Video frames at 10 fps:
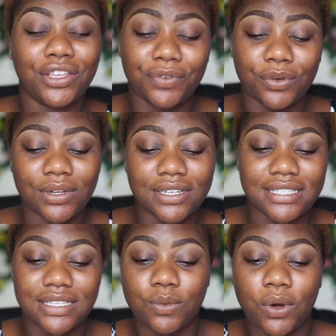if you want to
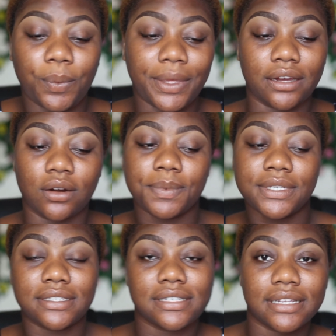see what we are up
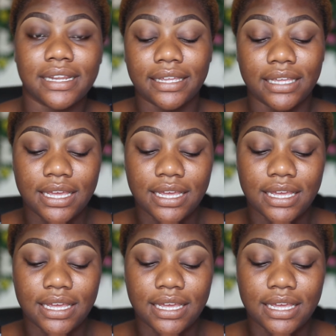to today,